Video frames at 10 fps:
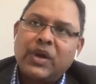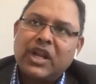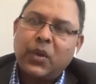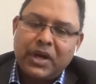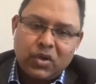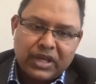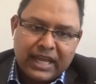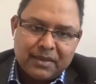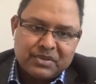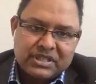When I went
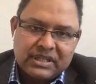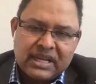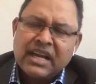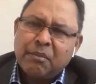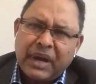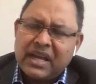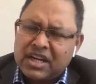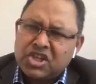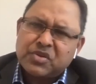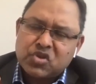to KMC, my
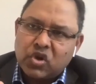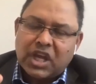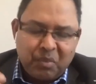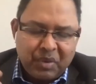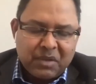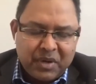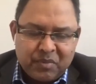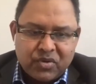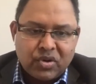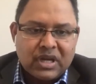English was okay, but a
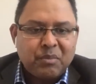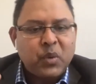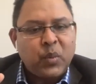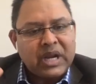bit broken.